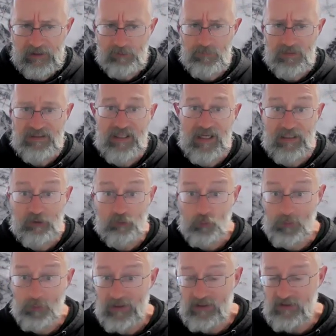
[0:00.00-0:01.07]
mechanical
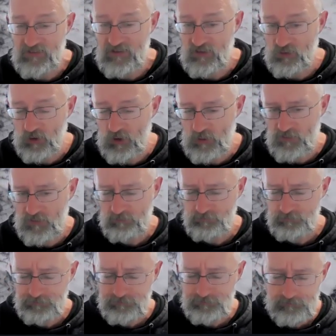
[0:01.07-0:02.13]
pain syndromes.
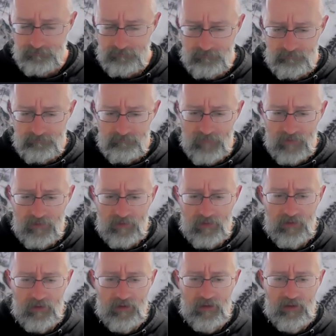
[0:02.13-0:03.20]

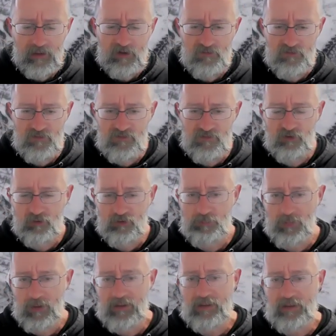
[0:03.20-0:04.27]
Because essentially
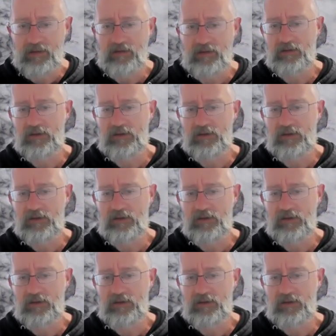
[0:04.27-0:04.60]
pain